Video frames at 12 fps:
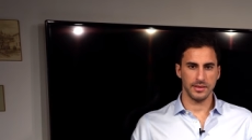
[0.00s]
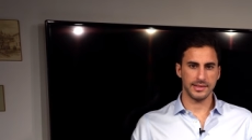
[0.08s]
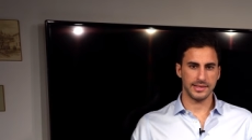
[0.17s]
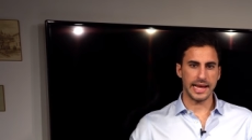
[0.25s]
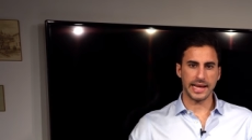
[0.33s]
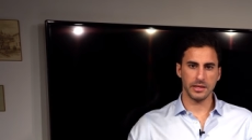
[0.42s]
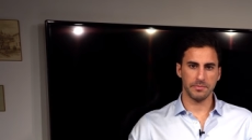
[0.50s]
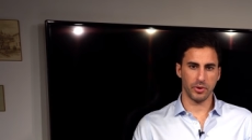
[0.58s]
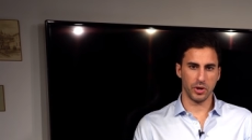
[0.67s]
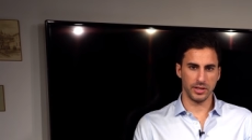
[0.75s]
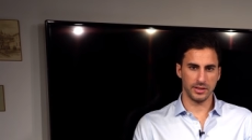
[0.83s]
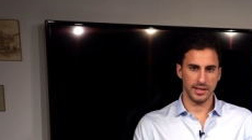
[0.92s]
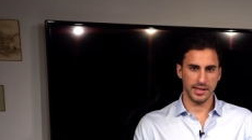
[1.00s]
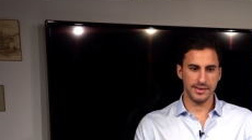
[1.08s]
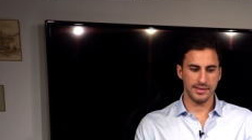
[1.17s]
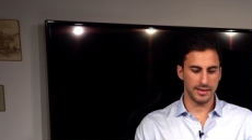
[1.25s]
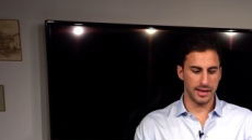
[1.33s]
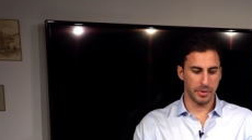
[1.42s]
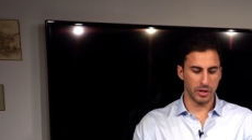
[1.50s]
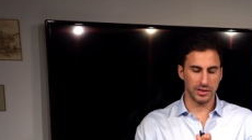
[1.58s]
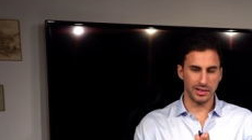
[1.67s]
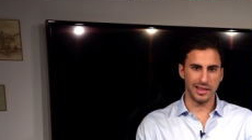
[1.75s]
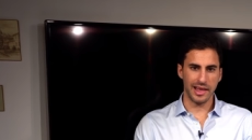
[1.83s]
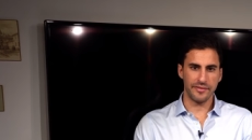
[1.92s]
The second point is about
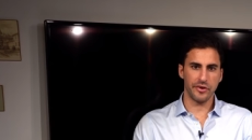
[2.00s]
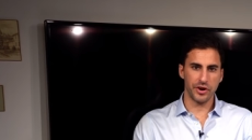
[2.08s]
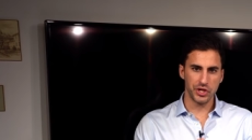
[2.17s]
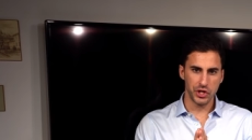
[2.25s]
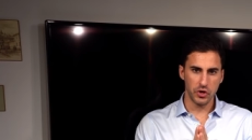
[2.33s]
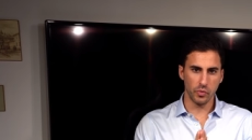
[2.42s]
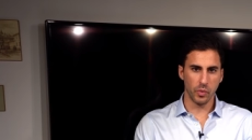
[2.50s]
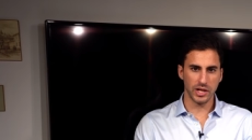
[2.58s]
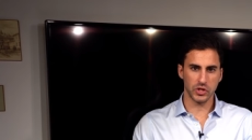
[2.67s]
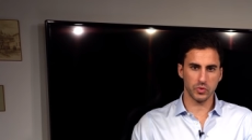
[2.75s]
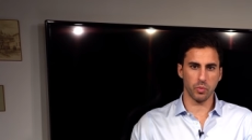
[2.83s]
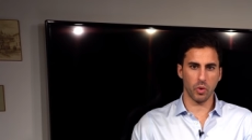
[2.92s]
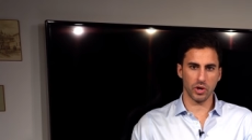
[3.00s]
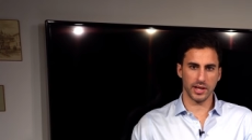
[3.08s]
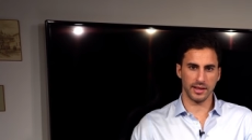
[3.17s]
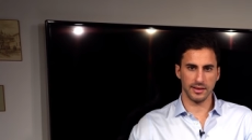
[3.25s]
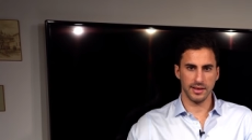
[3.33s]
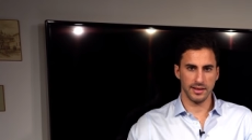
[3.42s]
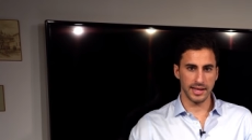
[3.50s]
leveraging what's working.